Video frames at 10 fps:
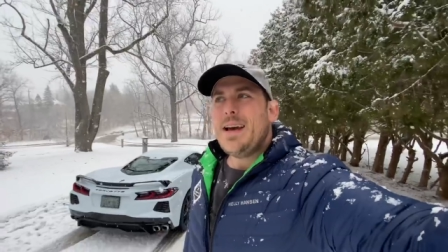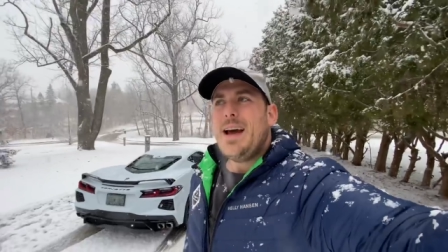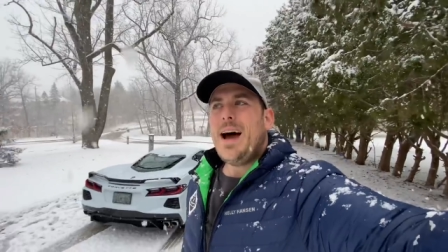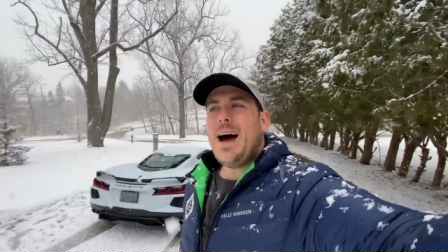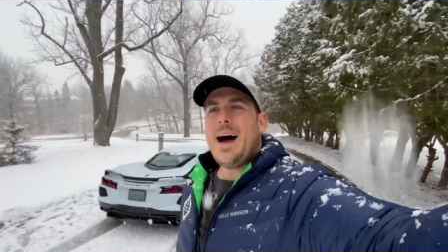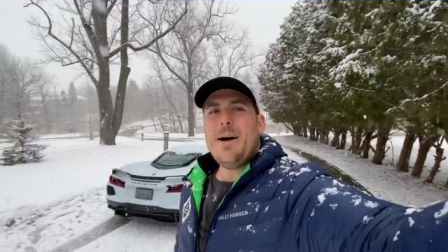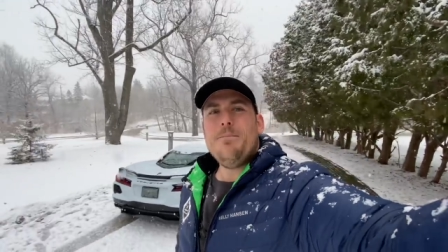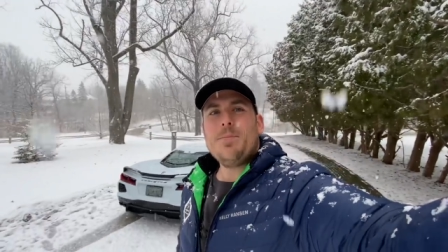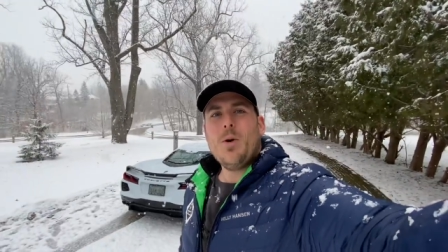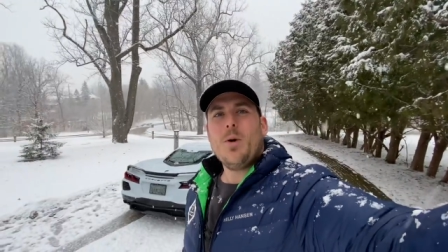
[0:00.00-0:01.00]

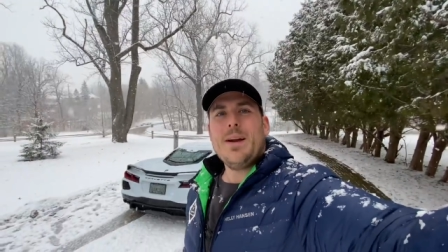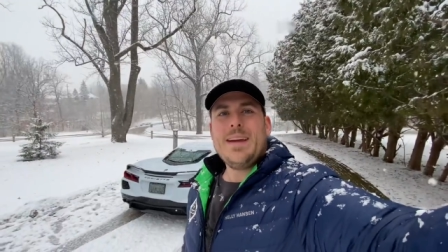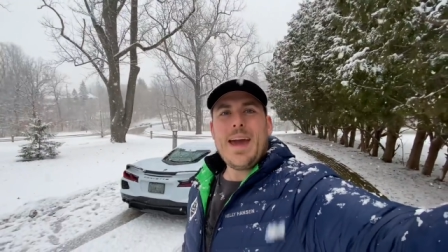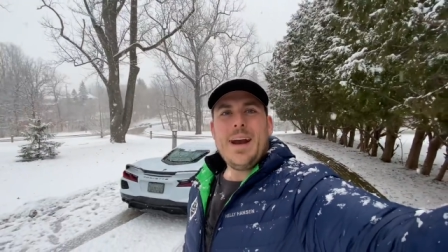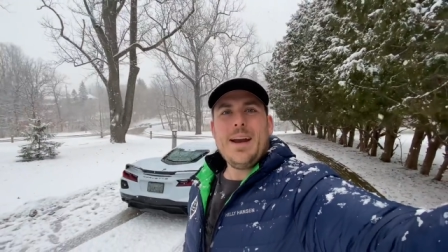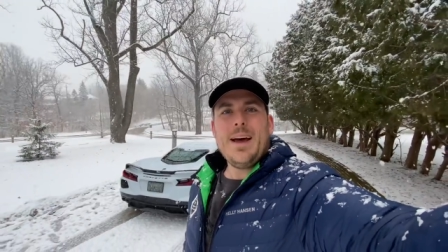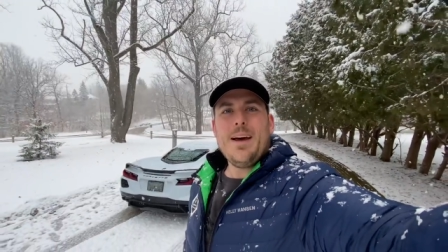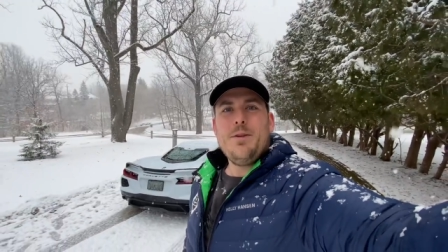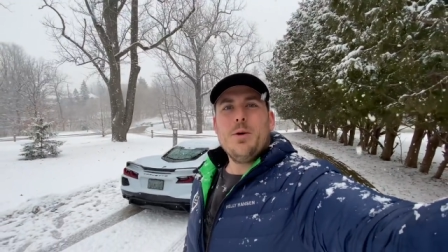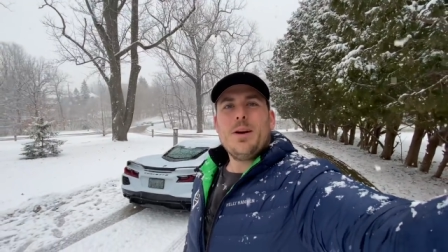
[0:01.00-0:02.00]
um, or in Canada
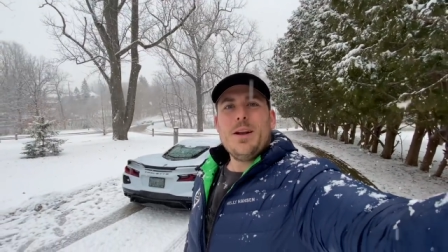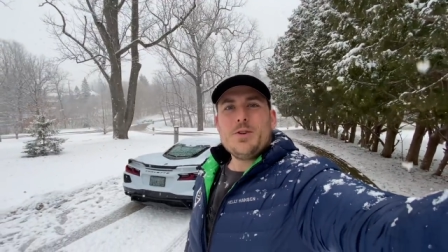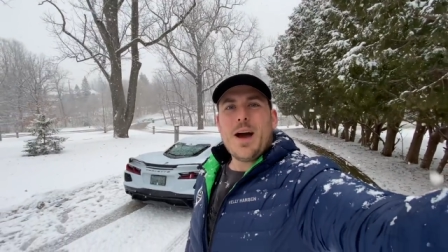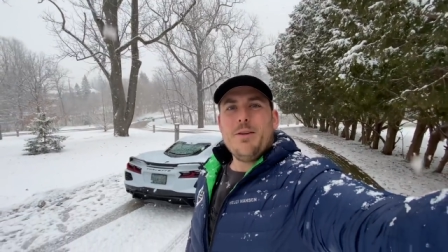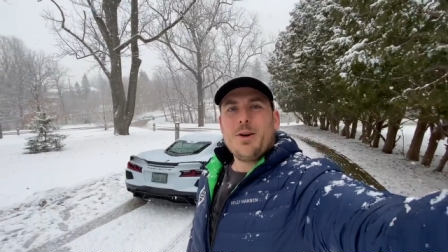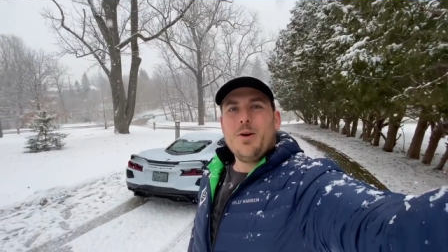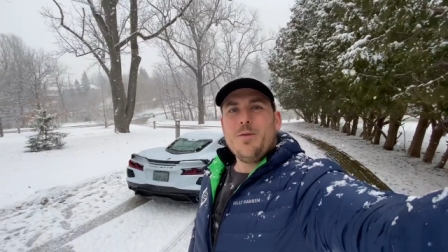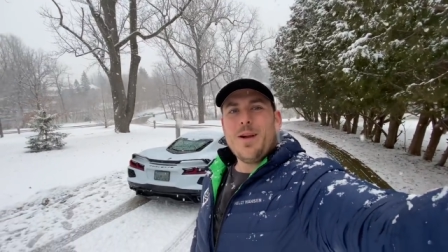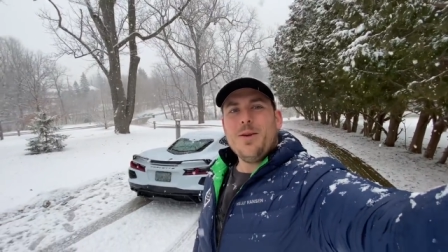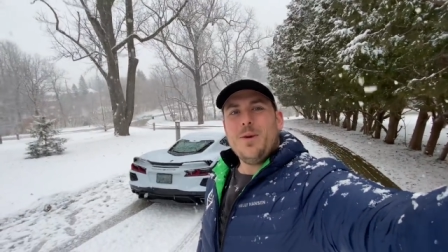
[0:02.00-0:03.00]
if you were going to drive your
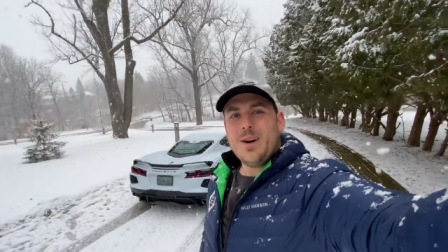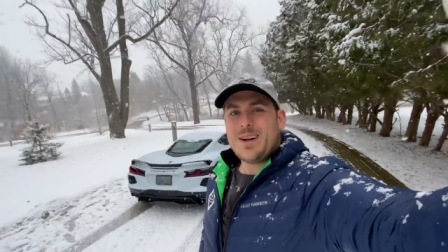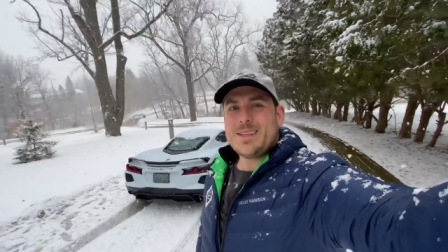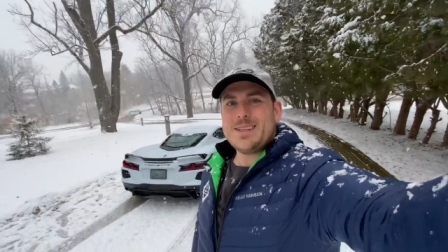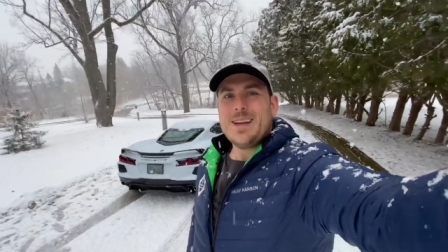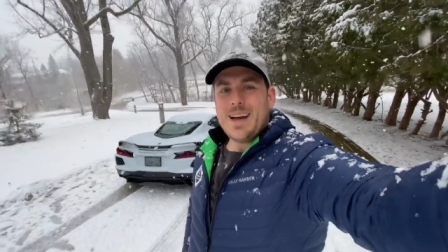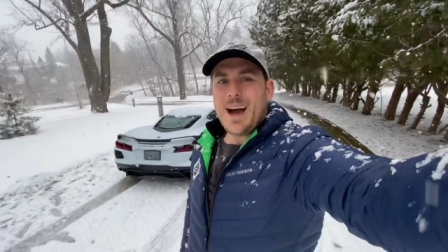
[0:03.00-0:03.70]
Corvette in the winter because